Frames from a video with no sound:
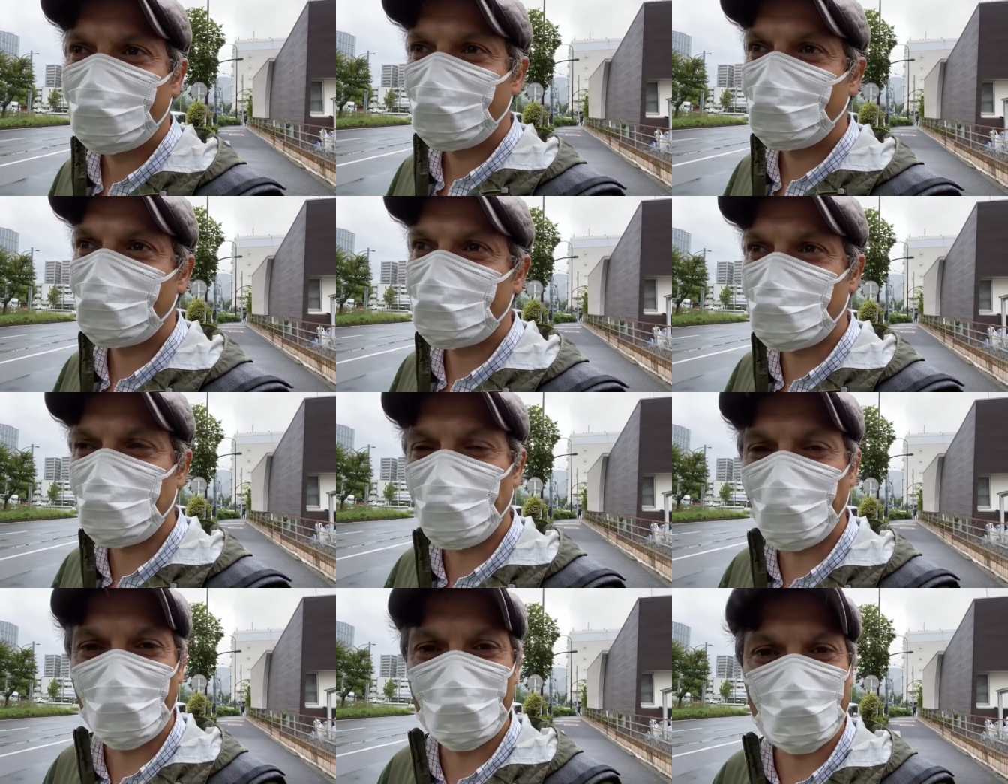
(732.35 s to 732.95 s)
It
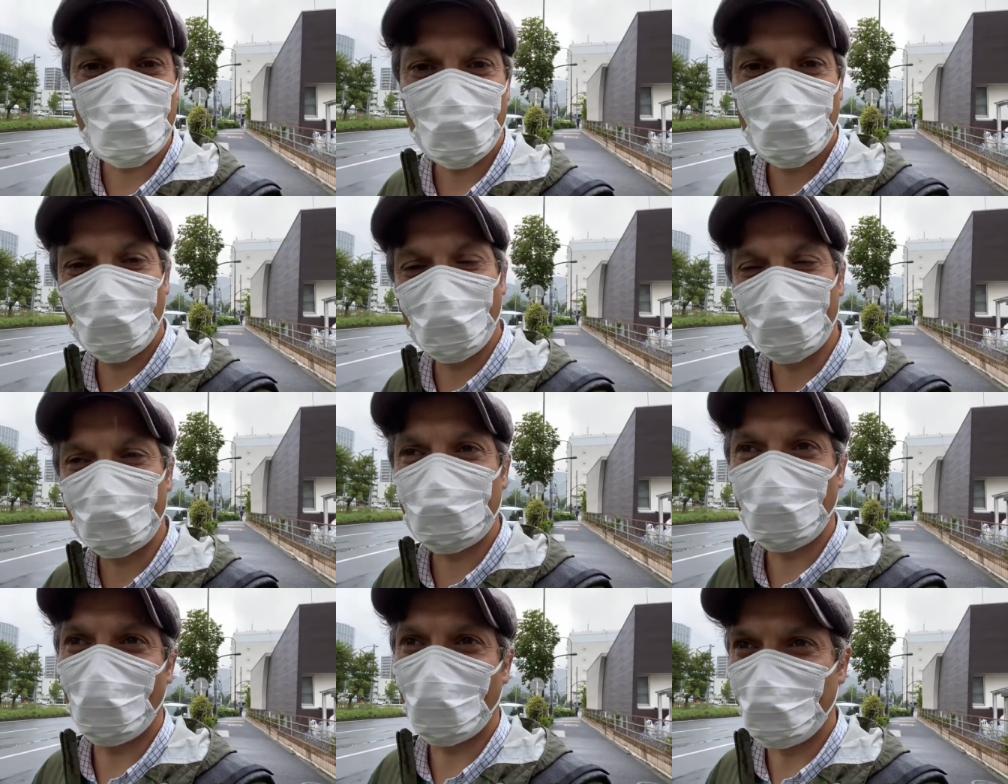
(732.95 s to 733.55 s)
depends if you
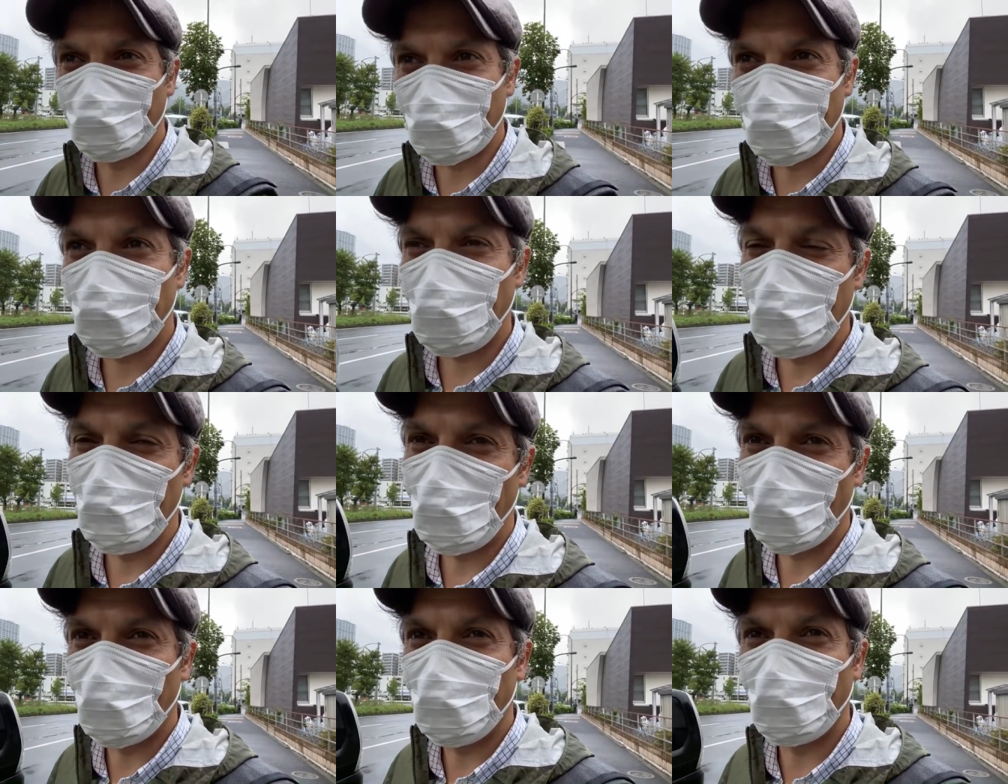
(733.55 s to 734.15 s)
like talking with
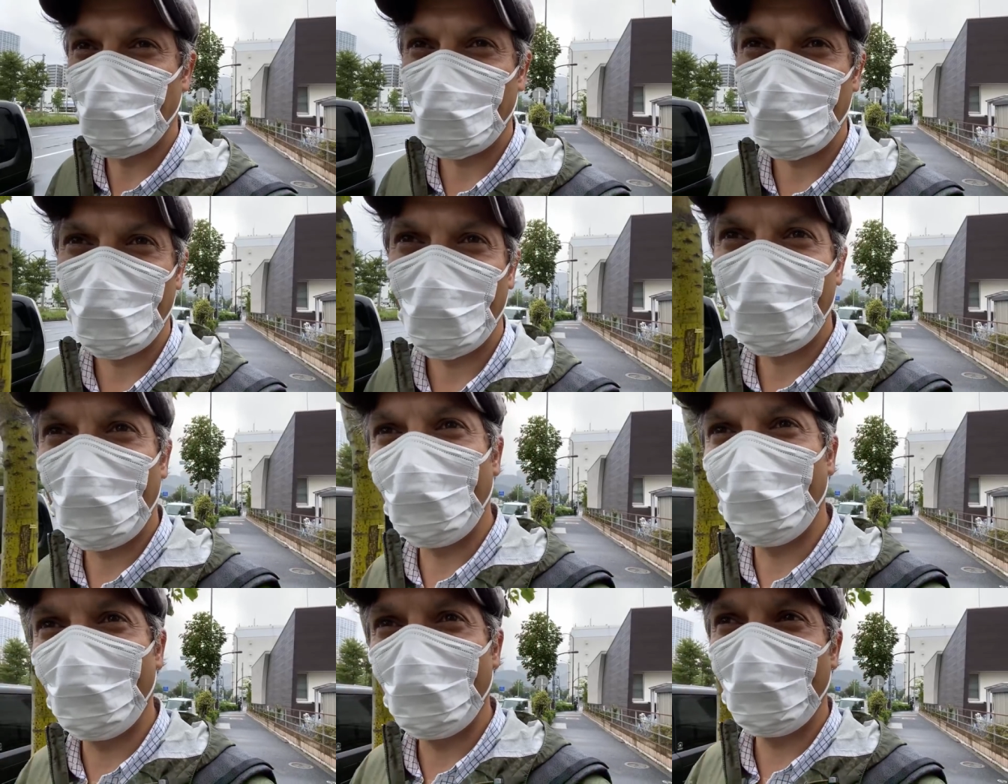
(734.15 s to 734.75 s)
people, but
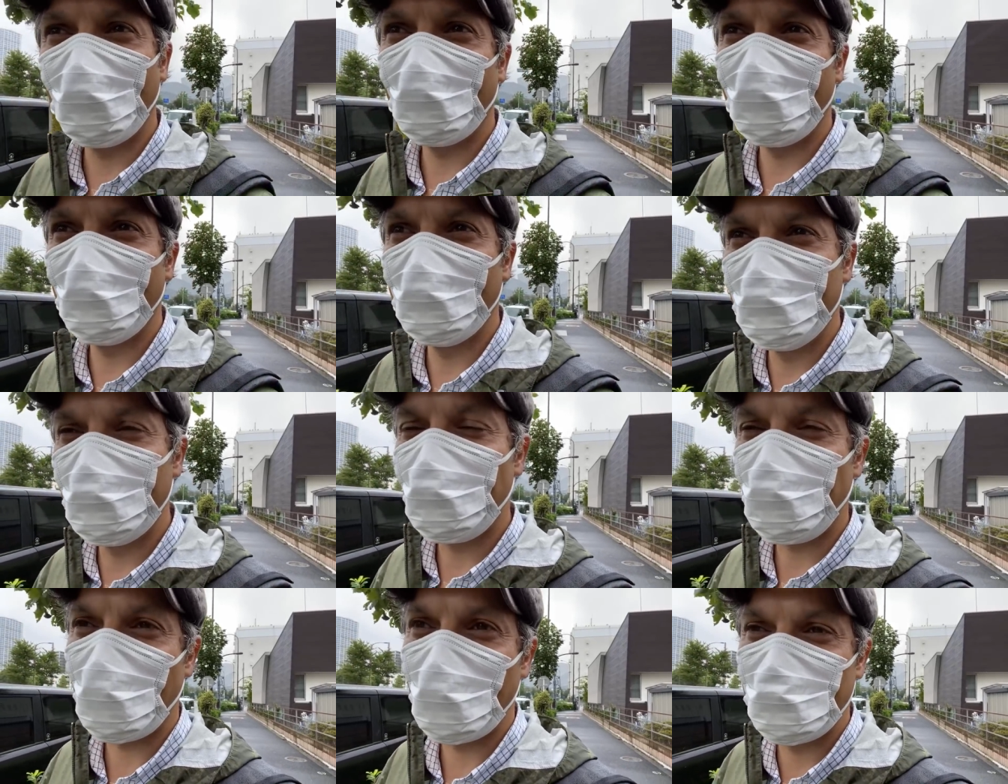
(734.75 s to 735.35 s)

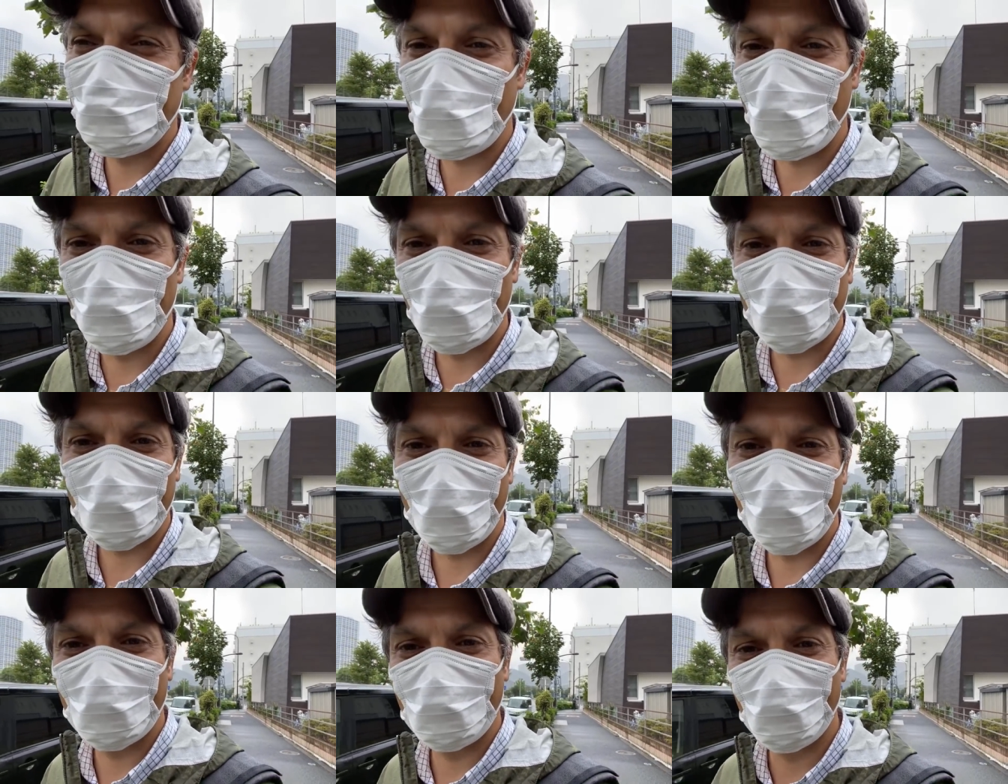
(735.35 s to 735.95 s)
in the
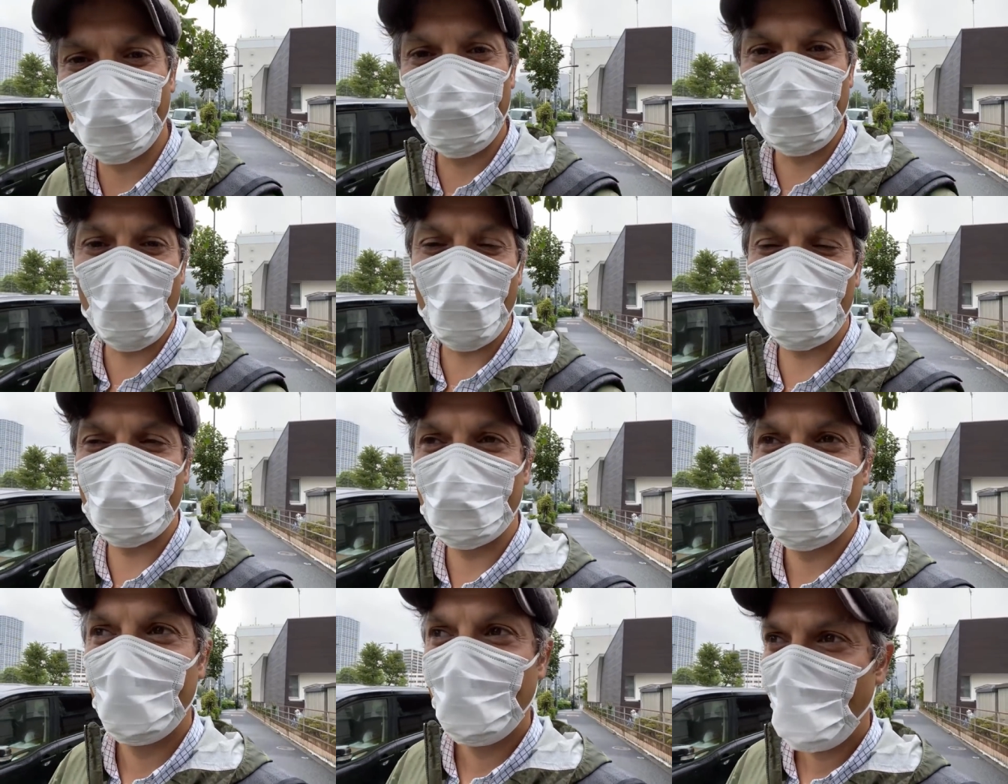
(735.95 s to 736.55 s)
pandemic, I
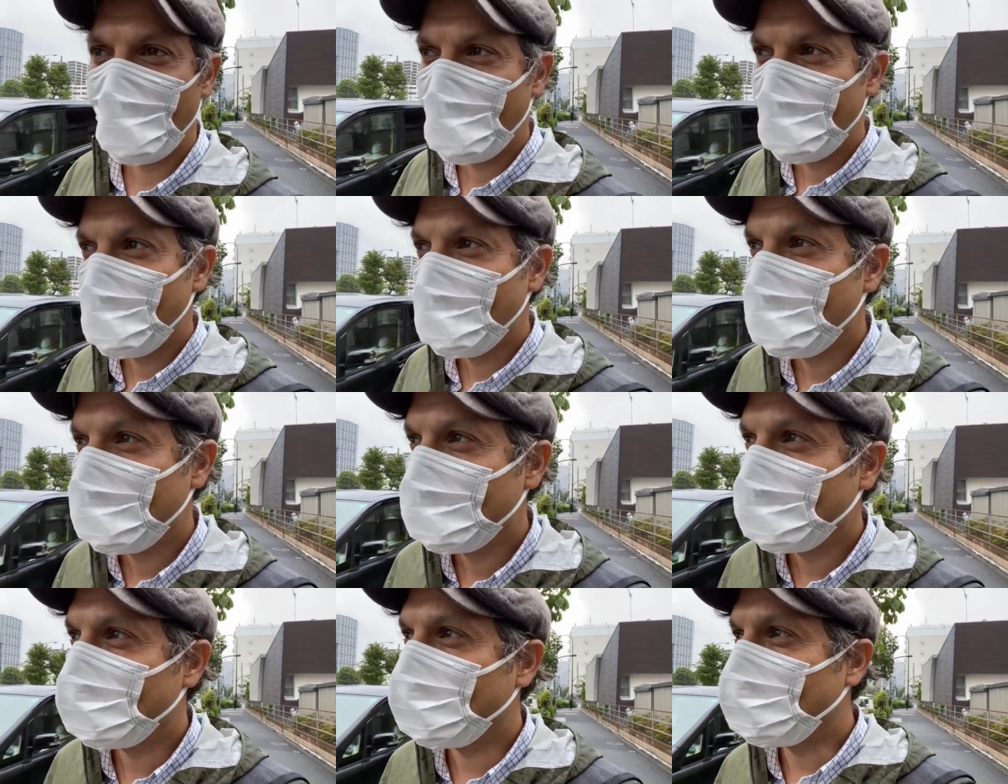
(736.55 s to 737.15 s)

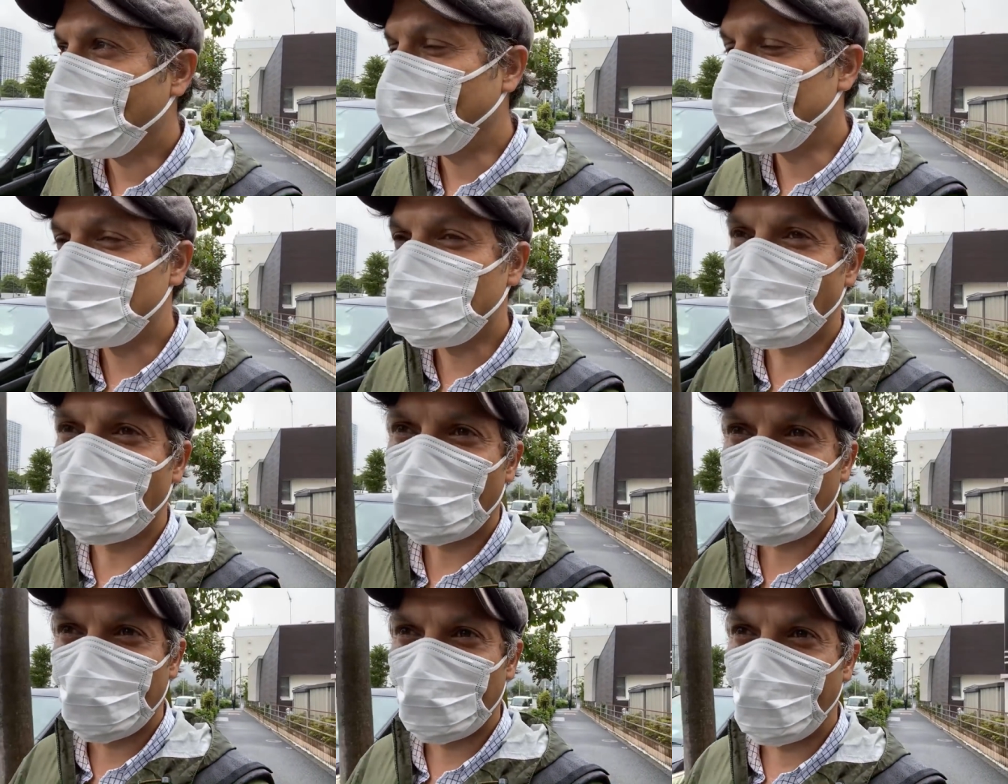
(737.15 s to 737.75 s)

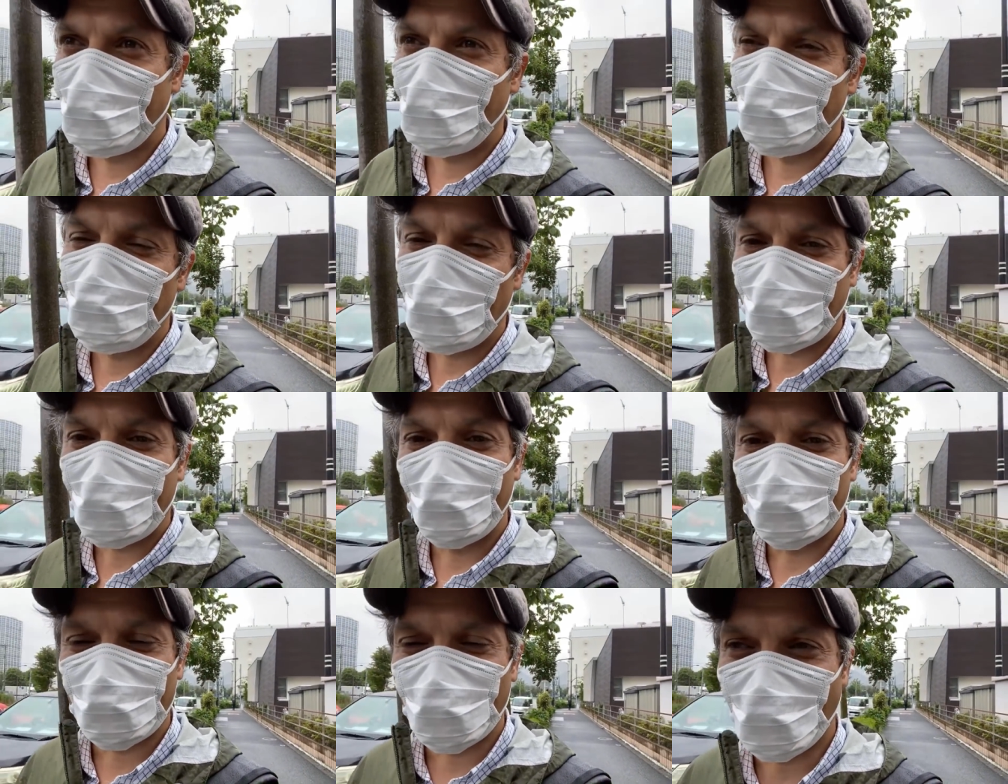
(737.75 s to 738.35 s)
told Kanae I'm not
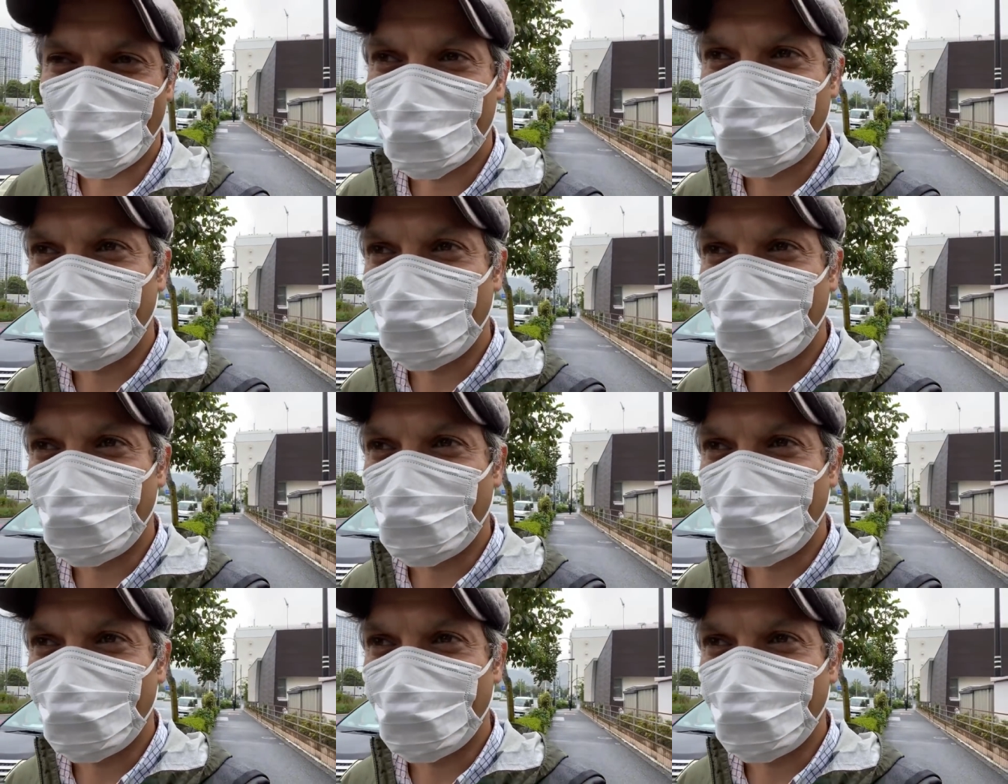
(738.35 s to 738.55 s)
gonna talk